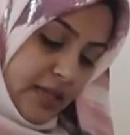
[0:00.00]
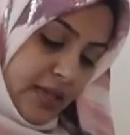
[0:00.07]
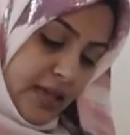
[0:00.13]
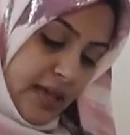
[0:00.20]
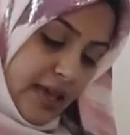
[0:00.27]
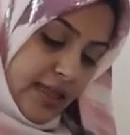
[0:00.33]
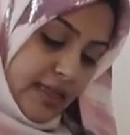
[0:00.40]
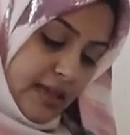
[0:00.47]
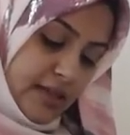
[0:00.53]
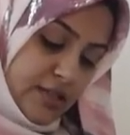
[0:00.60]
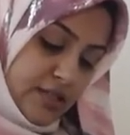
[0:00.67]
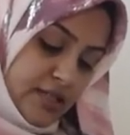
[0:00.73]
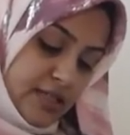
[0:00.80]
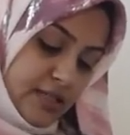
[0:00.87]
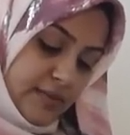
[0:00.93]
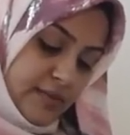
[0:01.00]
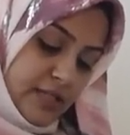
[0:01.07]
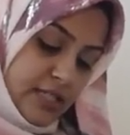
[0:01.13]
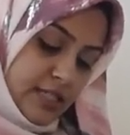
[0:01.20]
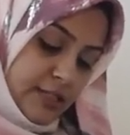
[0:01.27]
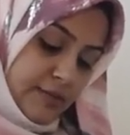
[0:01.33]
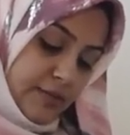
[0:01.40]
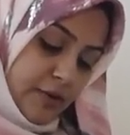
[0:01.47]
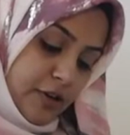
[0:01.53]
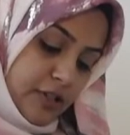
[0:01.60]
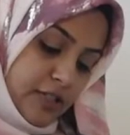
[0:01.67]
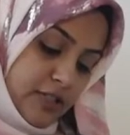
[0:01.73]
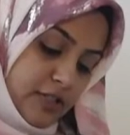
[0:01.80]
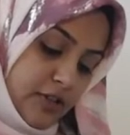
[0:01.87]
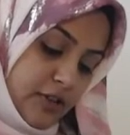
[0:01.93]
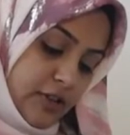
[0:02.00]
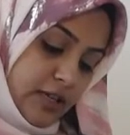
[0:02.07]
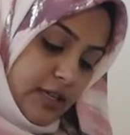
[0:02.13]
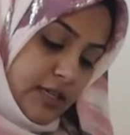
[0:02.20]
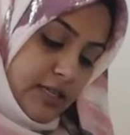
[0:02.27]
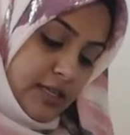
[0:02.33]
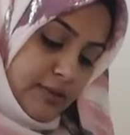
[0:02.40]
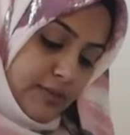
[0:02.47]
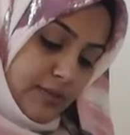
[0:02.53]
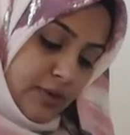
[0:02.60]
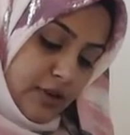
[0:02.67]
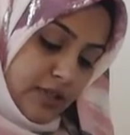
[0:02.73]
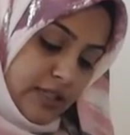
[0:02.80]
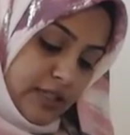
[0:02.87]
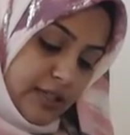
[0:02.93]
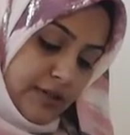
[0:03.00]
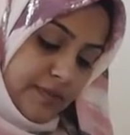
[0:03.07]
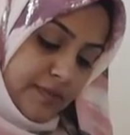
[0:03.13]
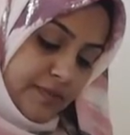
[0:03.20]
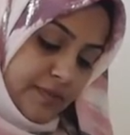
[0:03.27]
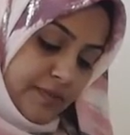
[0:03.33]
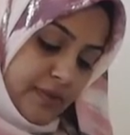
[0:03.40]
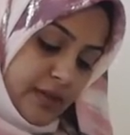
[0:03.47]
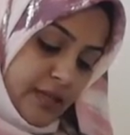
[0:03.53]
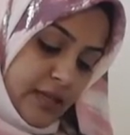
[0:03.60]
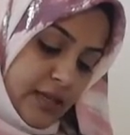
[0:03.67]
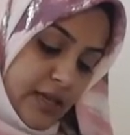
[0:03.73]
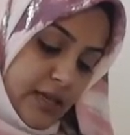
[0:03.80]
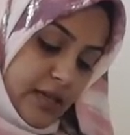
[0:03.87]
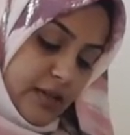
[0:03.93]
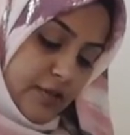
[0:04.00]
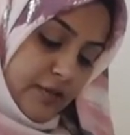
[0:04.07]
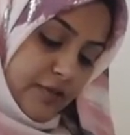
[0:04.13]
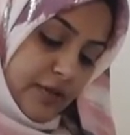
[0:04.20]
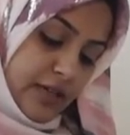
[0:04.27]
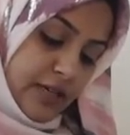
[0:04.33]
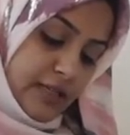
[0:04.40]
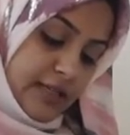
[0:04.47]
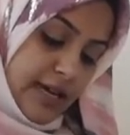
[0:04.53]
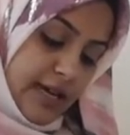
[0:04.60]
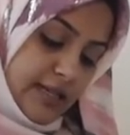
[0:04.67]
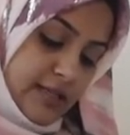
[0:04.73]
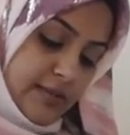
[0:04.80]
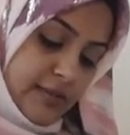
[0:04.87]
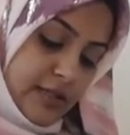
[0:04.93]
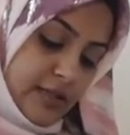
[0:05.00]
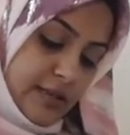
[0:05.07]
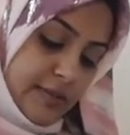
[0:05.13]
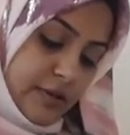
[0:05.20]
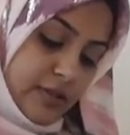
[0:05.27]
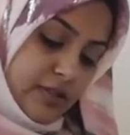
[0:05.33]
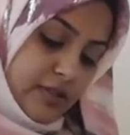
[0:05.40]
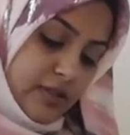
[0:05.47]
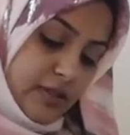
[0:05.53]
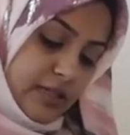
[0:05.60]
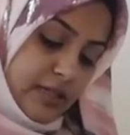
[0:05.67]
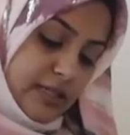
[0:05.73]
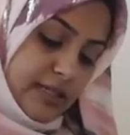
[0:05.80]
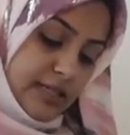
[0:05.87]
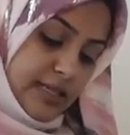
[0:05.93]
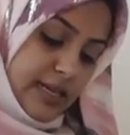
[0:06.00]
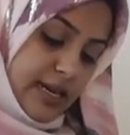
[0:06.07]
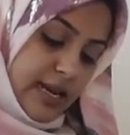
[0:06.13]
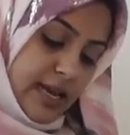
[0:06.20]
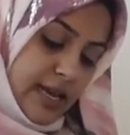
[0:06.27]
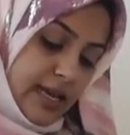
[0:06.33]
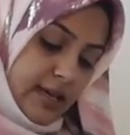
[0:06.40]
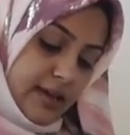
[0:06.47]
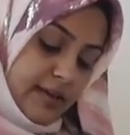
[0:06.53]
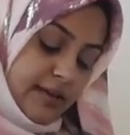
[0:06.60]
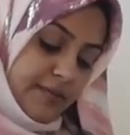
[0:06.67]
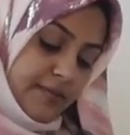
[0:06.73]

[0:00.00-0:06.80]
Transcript: And then just some spots on his body. Don't forget to add some spots on his neck.